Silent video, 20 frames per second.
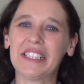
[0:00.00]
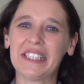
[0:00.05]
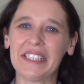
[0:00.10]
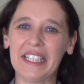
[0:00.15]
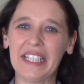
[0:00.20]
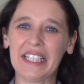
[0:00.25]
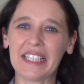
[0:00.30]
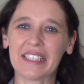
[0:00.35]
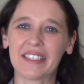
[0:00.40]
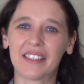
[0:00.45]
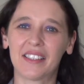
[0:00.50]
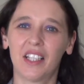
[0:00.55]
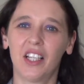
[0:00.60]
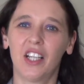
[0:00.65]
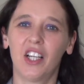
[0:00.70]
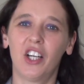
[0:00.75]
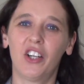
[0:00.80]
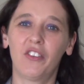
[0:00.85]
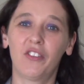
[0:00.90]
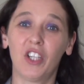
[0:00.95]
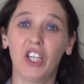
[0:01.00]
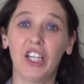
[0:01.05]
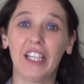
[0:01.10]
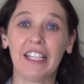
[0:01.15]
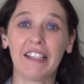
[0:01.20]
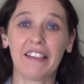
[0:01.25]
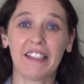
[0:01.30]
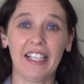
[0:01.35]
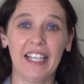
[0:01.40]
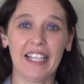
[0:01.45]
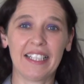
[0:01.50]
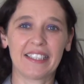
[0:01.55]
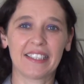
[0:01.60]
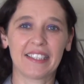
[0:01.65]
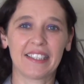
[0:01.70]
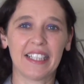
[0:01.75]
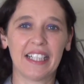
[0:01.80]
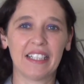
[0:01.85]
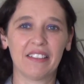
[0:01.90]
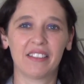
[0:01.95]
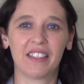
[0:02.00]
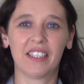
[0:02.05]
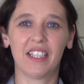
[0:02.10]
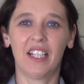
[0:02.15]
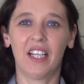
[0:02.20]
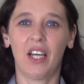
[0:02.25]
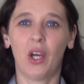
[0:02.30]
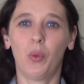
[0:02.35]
6 of learning the letter sounds.